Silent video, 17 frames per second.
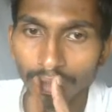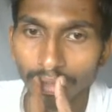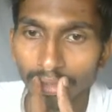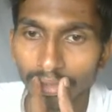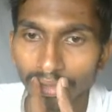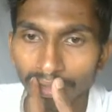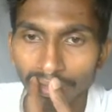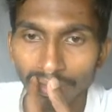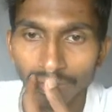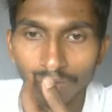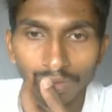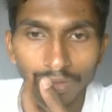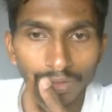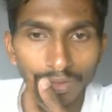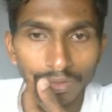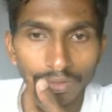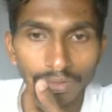
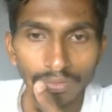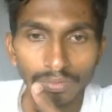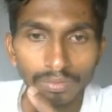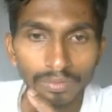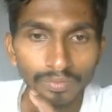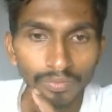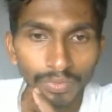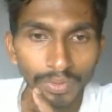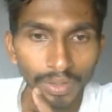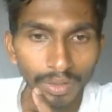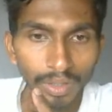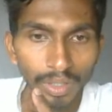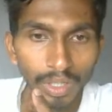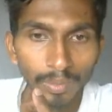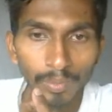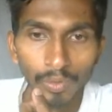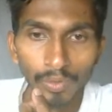So
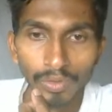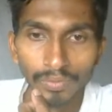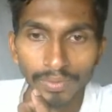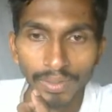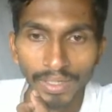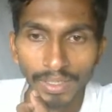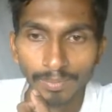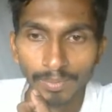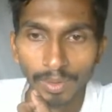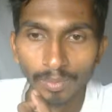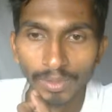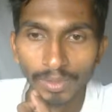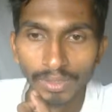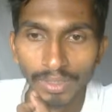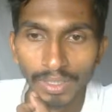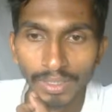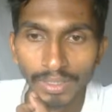upload file
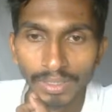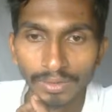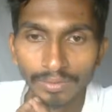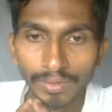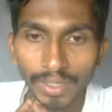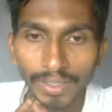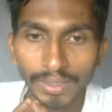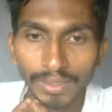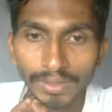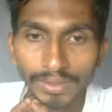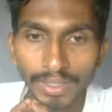public ID files,